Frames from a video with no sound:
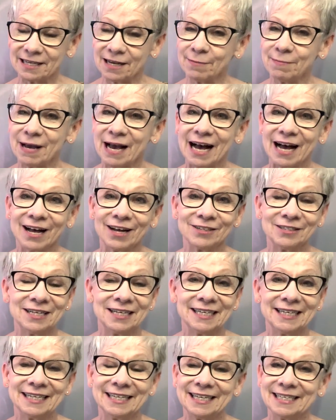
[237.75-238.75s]
about
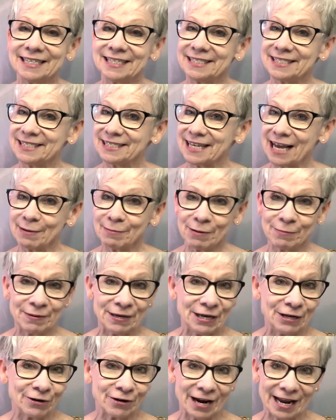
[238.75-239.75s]
Simon,
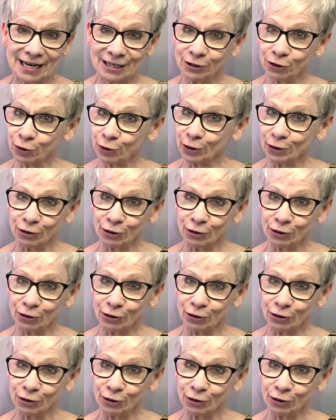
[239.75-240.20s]
Peter, Andrew,